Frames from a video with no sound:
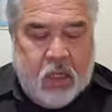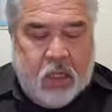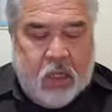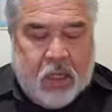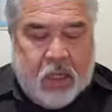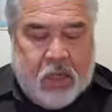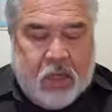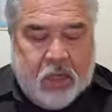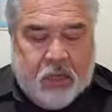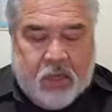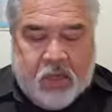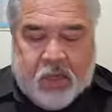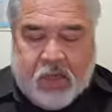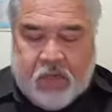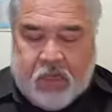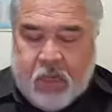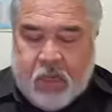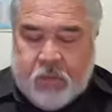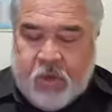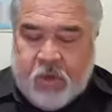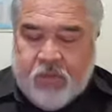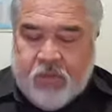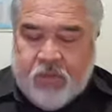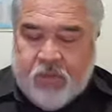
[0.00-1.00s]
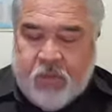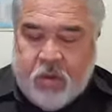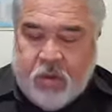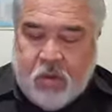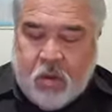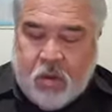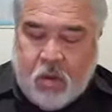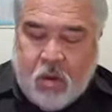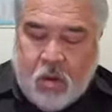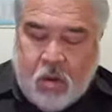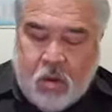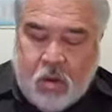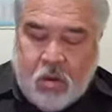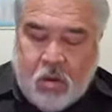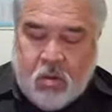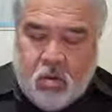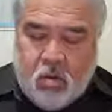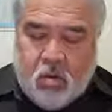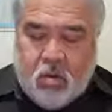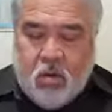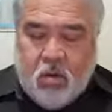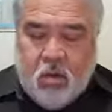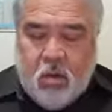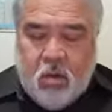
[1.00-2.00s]
Give us some of your
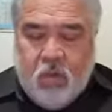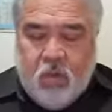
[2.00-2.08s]
oil,